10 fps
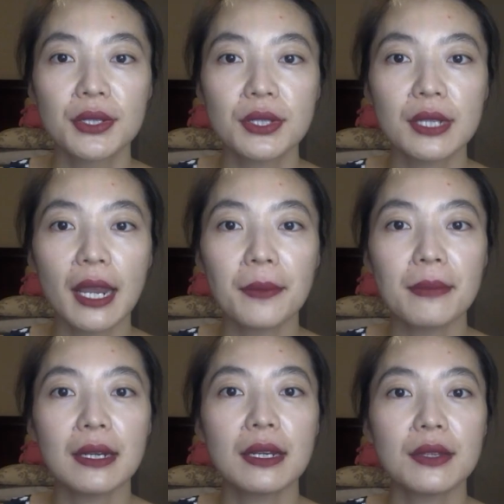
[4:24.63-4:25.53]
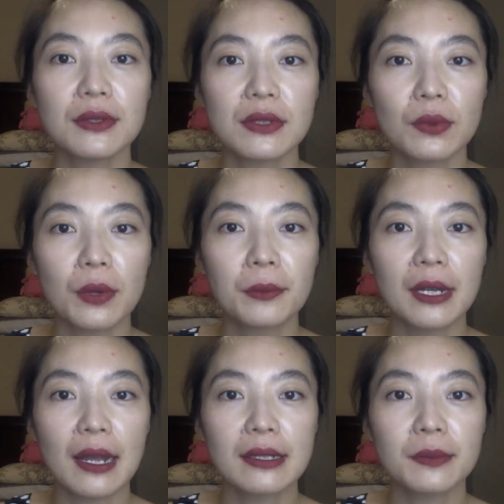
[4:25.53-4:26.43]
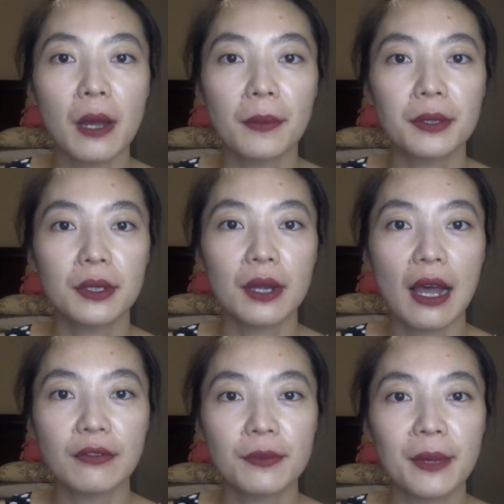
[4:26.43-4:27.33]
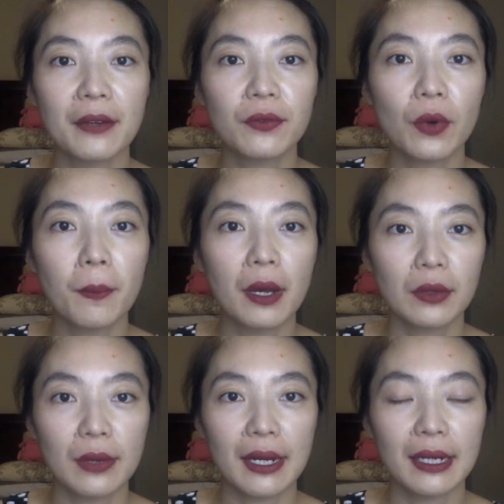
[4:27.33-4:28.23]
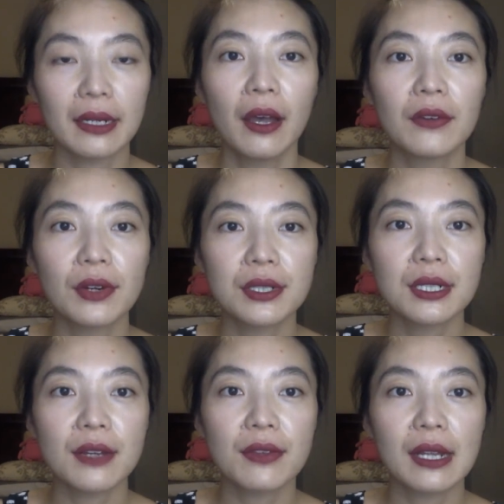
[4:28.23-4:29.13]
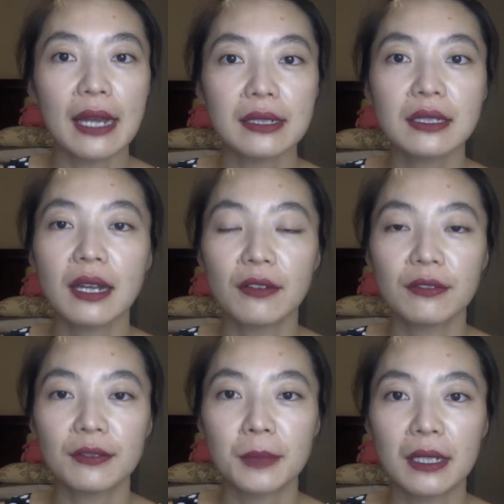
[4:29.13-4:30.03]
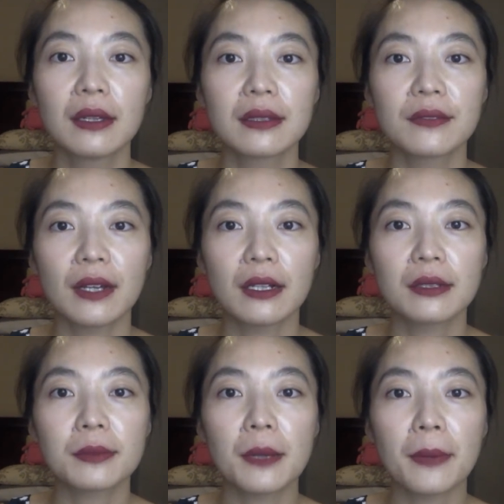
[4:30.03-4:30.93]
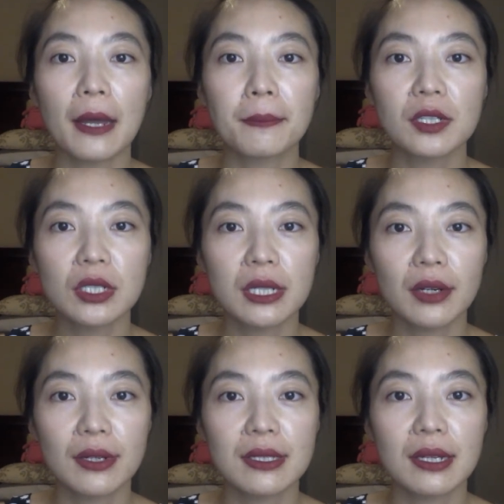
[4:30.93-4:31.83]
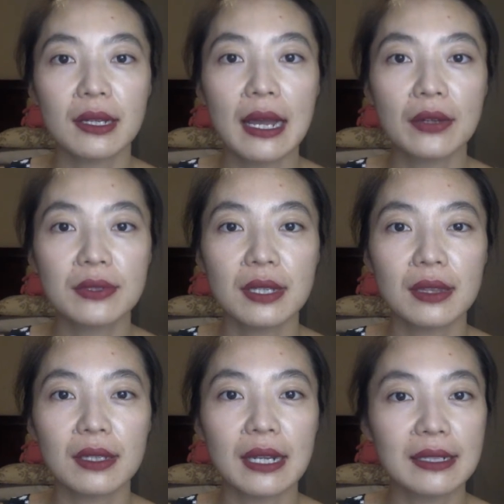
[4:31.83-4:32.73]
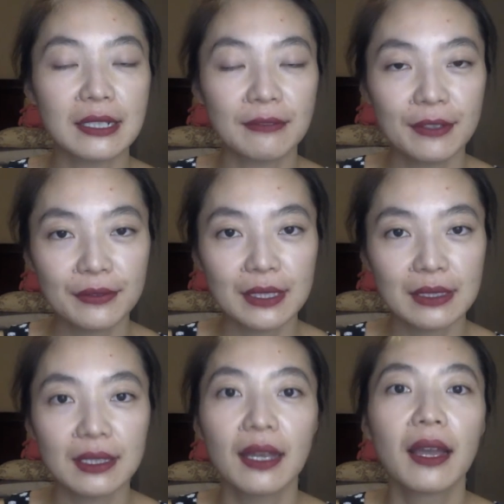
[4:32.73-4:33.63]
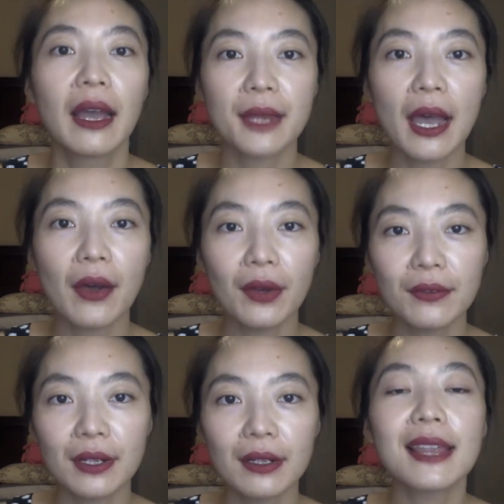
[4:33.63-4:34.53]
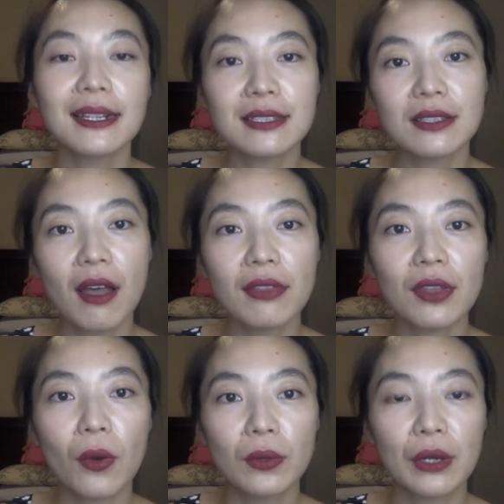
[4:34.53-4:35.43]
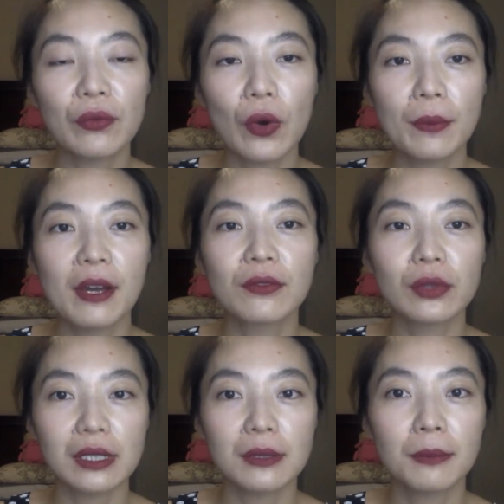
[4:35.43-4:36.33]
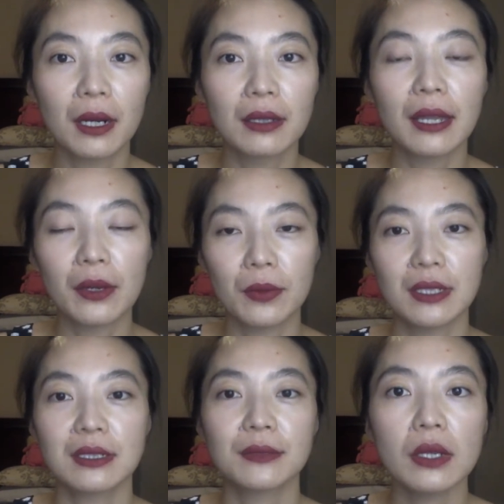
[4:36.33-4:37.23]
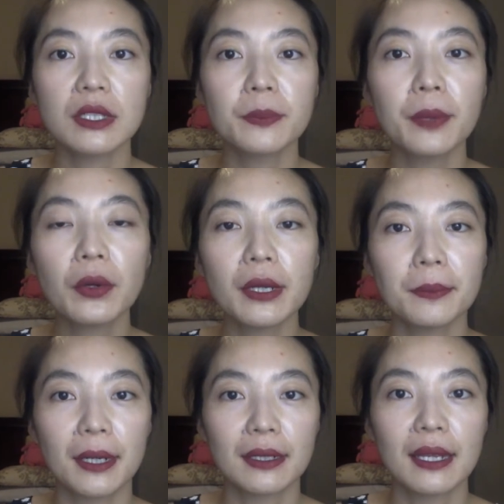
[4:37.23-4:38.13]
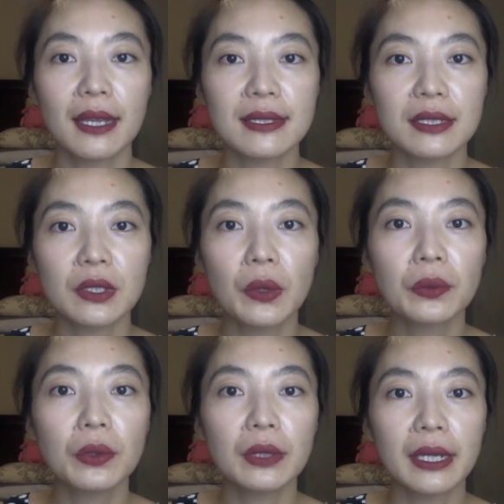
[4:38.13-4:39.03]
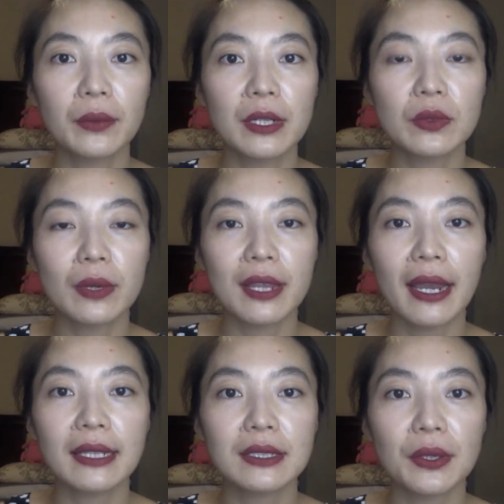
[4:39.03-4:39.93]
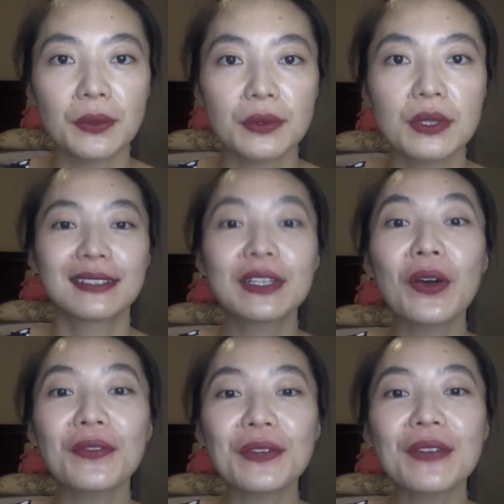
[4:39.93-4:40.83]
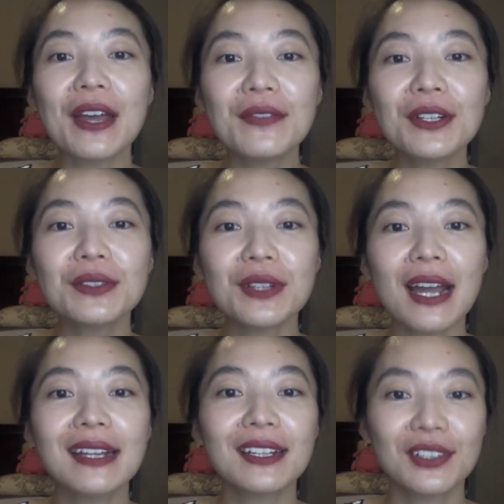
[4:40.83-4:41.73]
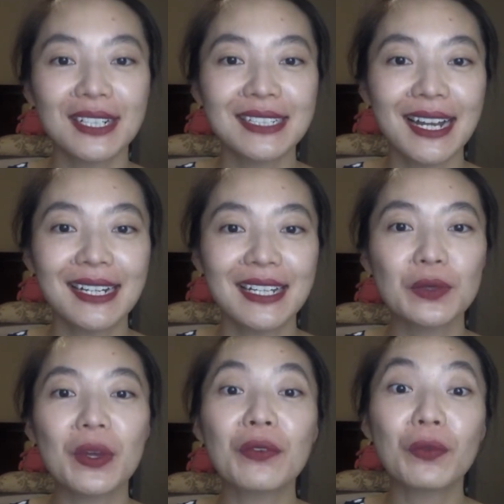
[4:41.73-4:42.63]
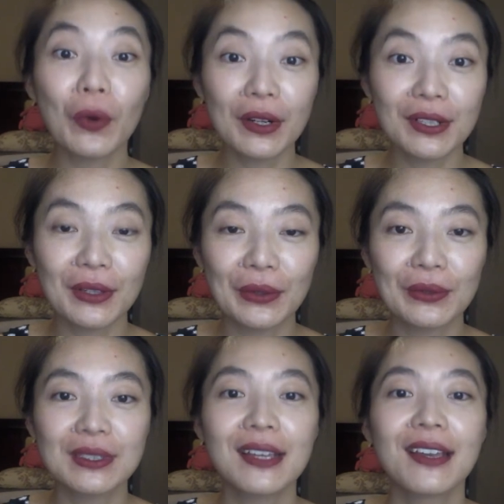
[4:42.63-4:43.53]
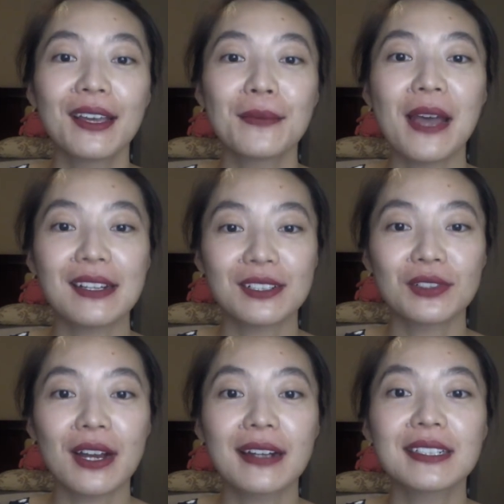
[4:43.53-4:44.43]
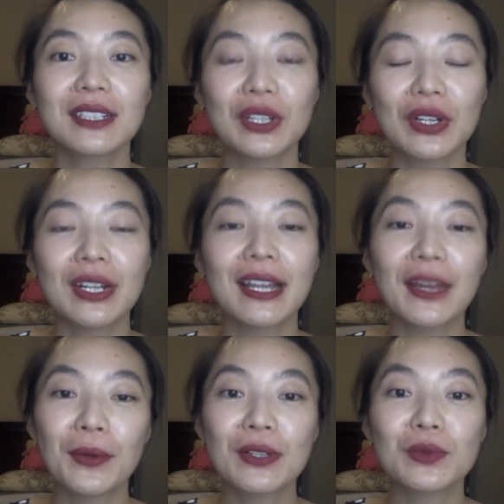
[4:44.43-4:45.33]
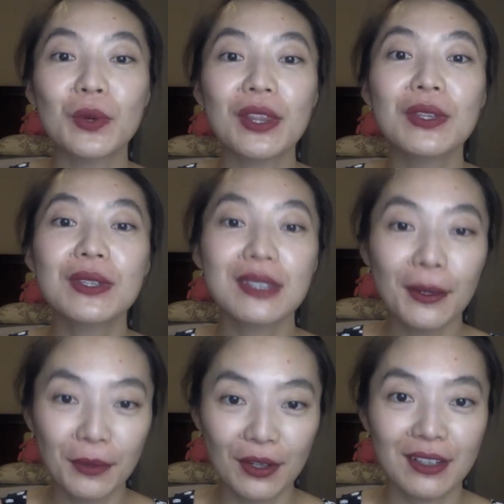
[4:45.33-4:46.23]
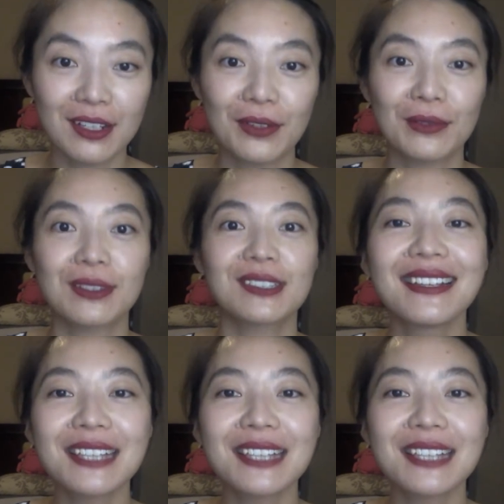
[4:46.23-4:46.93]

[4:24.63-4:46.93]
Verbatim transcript: Today, many use the Romanized popular alphabet for Hmong writing, a version of the Latin alphabet developed by missionaries in Laos in the 1950s. However, that is not the only form of written Hmong language. Spoken Hmong is a tonal language with eight tones, so if you've ever tried learning Chinese with four tones, imagine trying to learn a language with double the tones.